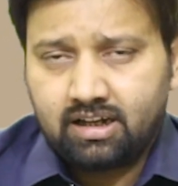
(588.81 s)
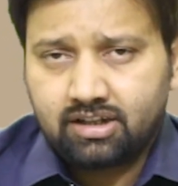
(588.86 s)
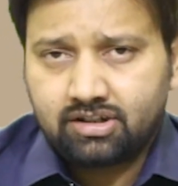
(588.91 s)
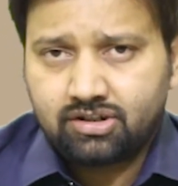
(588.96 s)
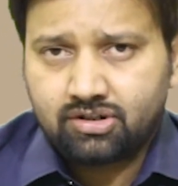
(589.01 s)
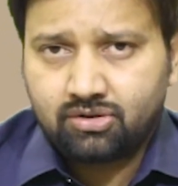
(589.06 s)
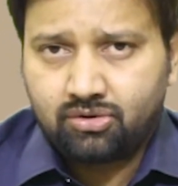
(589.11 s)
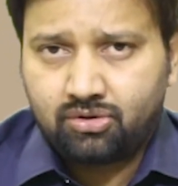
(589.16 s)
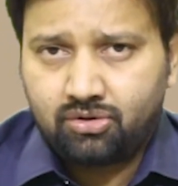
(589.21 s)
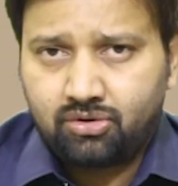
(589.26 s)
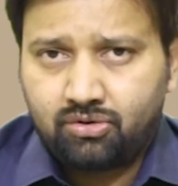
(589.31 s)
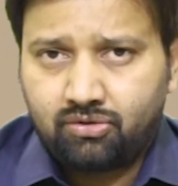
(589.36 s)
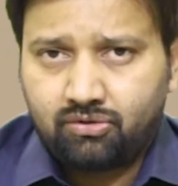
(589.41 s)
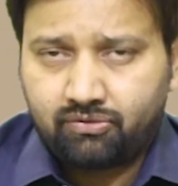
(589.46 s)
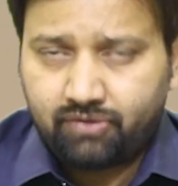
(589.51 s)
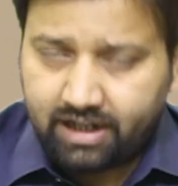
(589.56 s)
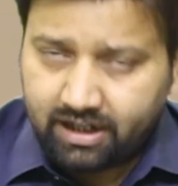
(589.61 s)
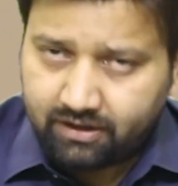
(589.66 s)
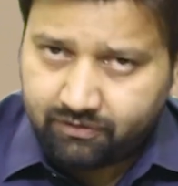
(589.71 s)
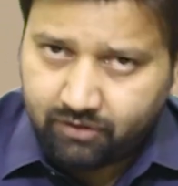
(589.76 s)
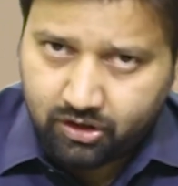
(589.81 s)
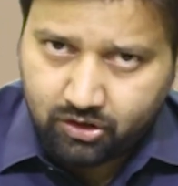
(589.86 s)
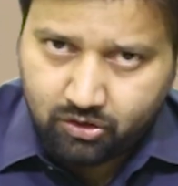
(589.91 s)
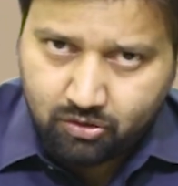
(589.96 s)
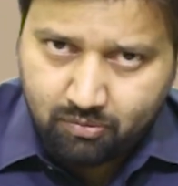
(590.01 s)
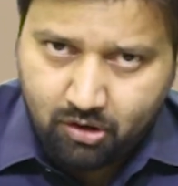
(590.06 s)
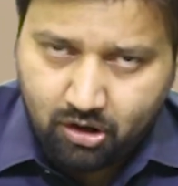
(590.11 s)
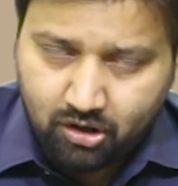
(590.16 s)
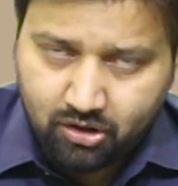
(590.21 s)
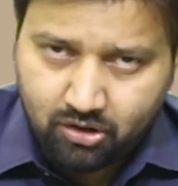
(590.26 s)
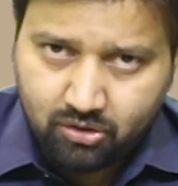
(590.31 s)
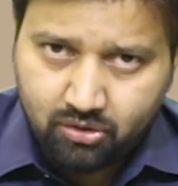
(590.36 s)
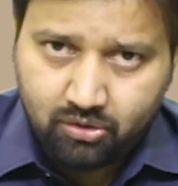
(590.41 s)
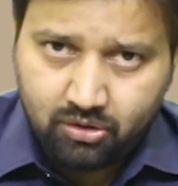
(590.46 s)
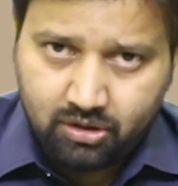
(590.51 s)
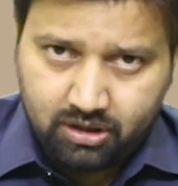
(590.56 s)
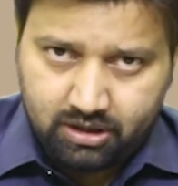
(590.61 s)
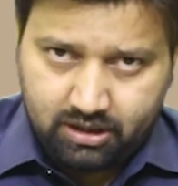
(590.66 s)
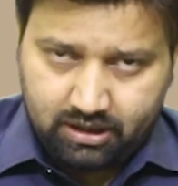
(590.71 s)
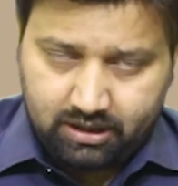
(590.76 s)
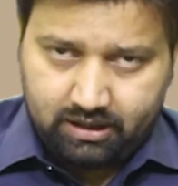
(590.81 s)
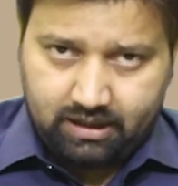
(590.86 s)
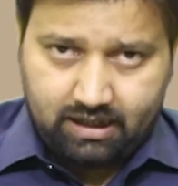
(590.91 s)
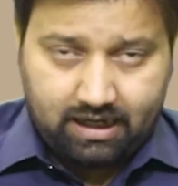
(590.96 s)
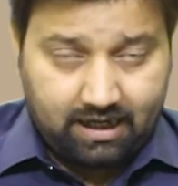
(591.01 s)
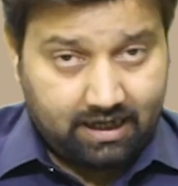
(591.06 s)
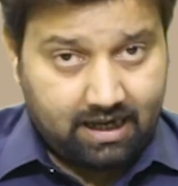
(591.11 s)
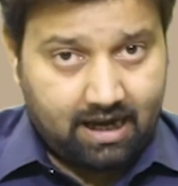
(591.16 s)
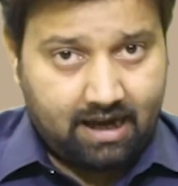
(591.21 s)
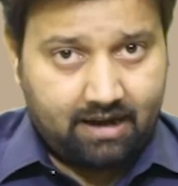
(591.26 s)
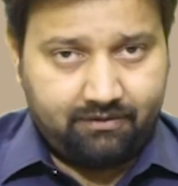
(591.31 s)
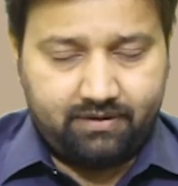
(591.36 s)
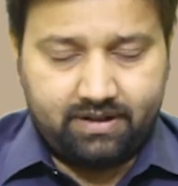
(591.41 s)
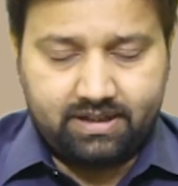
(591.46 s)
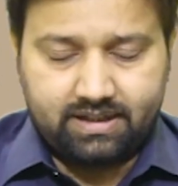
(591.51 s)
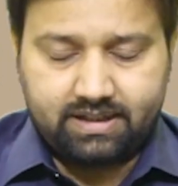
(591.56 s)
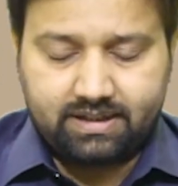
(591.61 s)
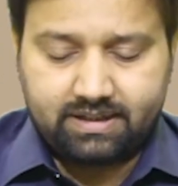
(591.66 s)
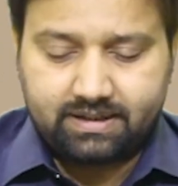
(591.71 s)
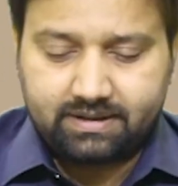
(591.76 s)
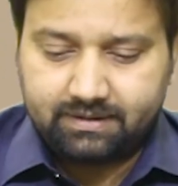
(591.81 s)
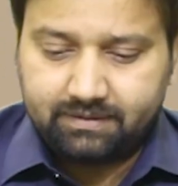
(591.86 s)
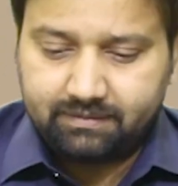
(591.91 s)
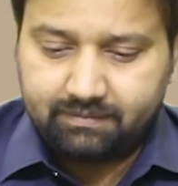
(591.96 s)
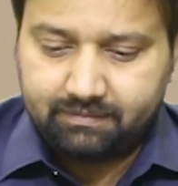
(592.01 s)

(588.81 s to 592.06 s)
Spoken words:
So wait for tomorrow. Allah Hafiz.